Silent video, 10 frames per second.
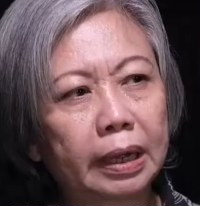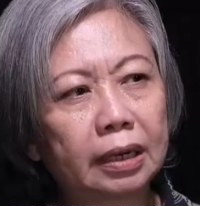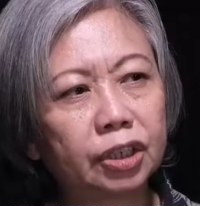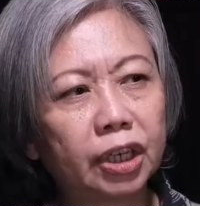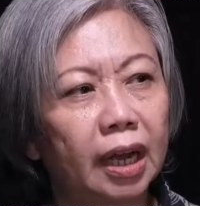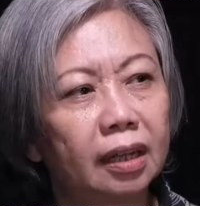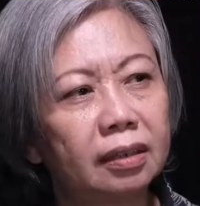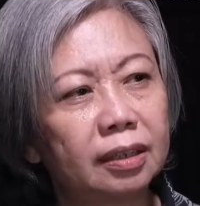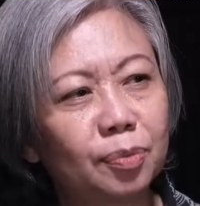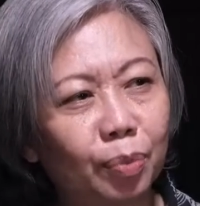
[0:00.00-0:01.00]
a
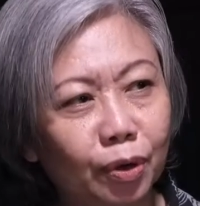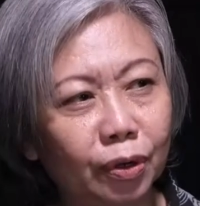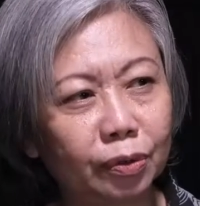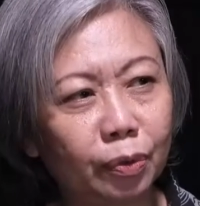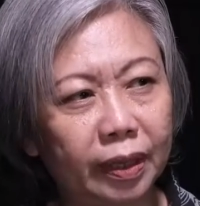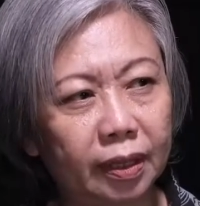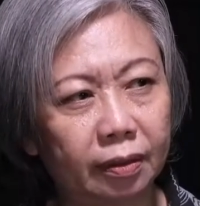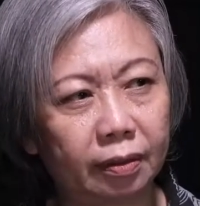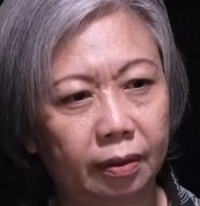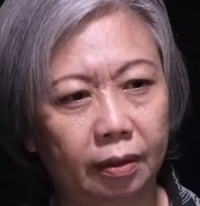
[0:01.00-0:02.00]
child is born
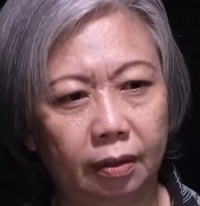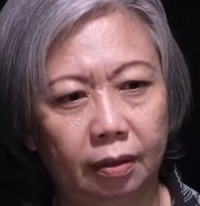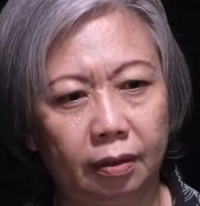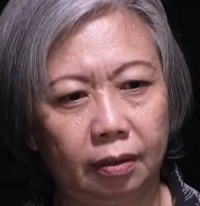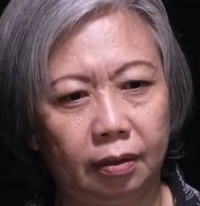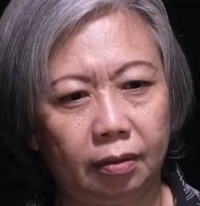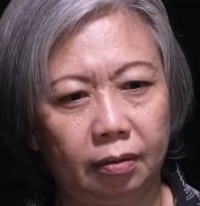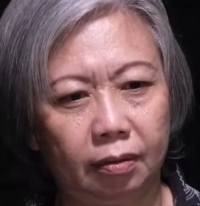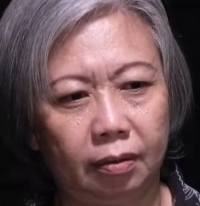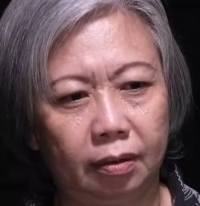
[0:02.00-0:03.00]
with
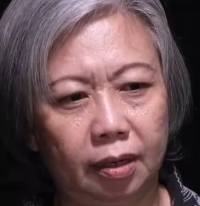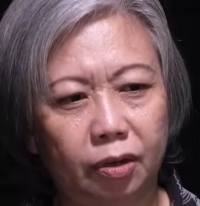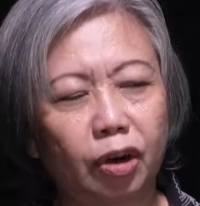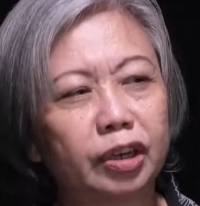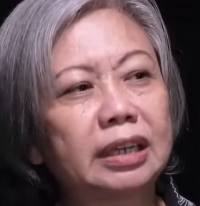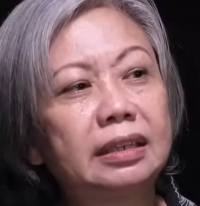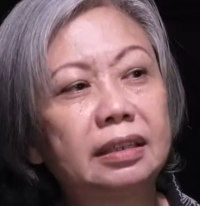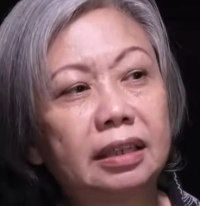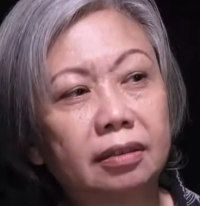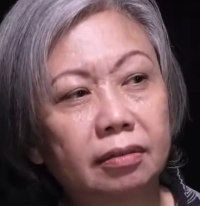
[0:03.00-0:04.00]
a chronic
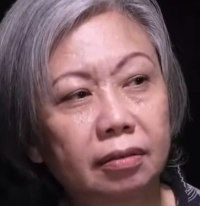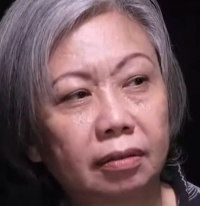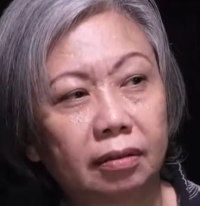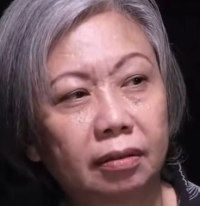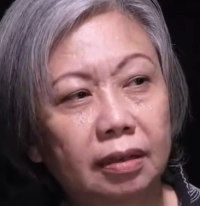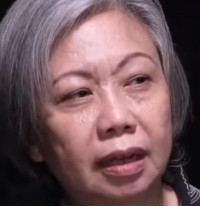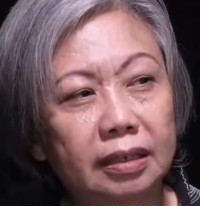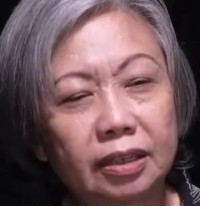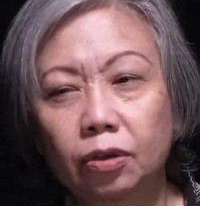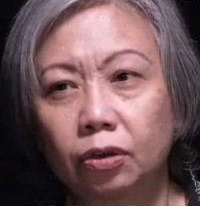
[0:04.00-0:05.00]
disease, a
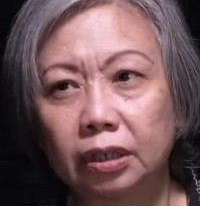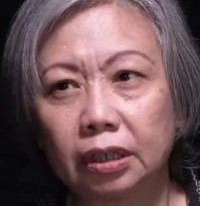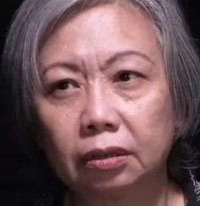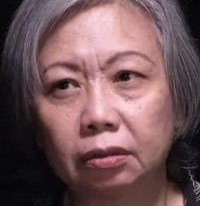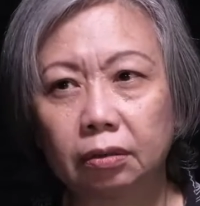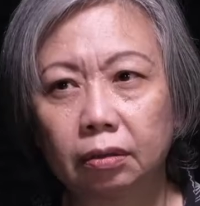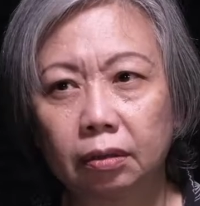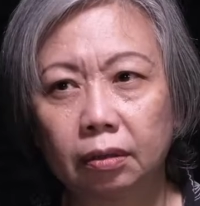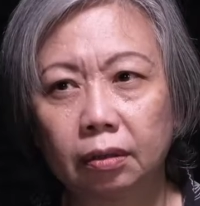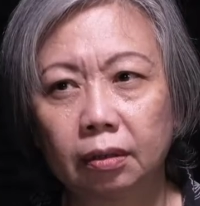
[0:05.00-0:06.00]
disorder,
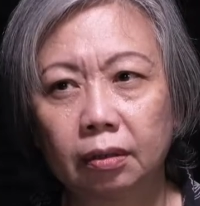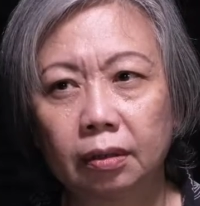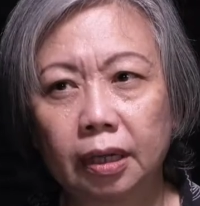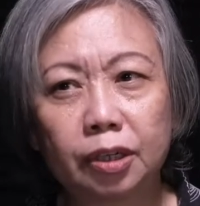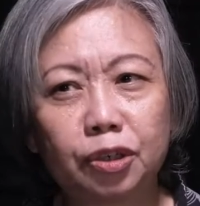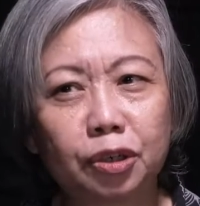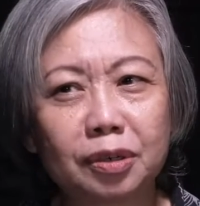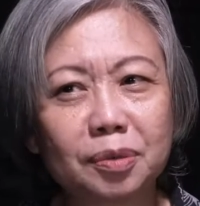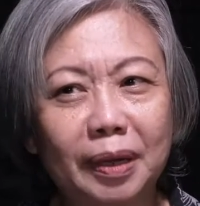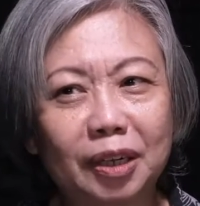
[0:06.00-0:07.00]

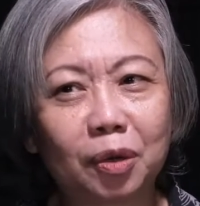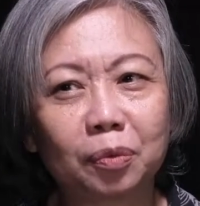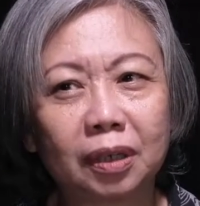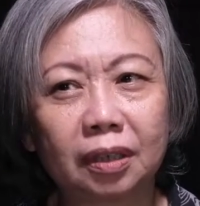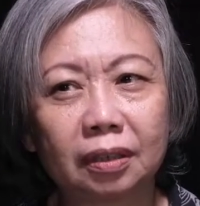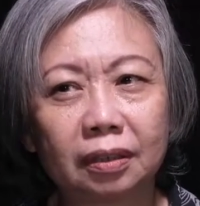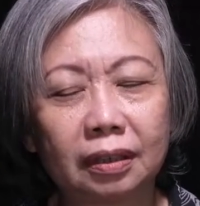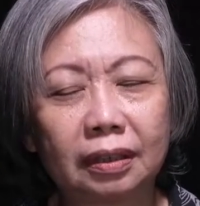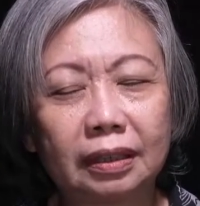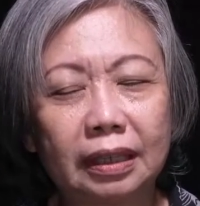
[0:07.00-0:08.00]
insurance might not work.
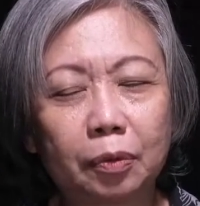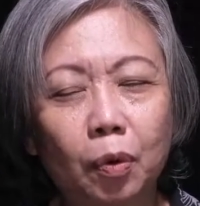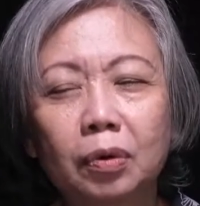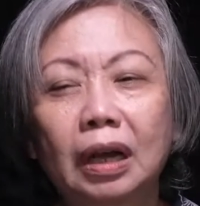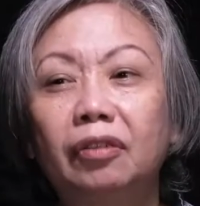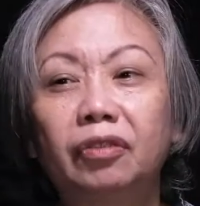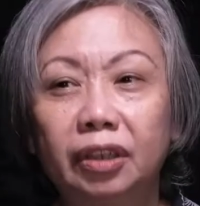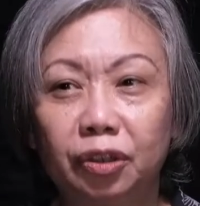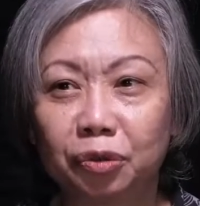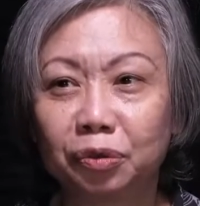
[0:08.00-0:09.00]
They won't cover
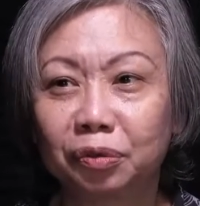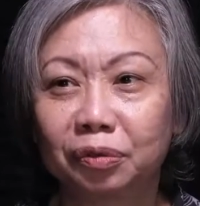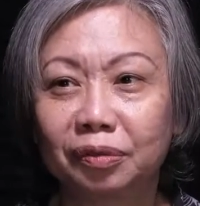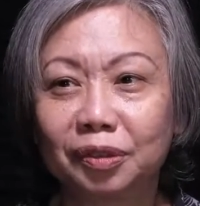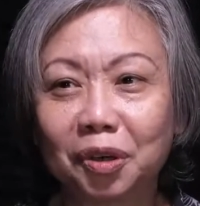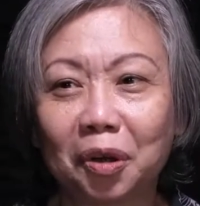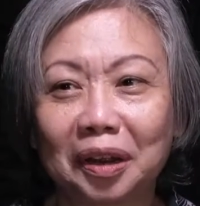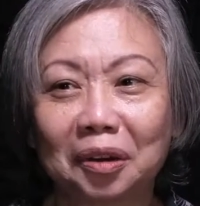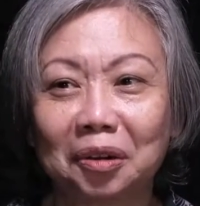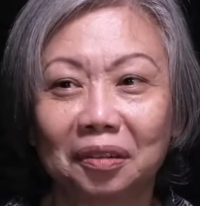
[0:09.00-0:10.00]
you. Not
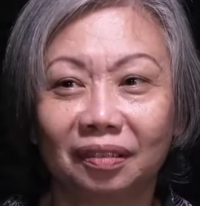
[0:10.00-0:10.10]
at all.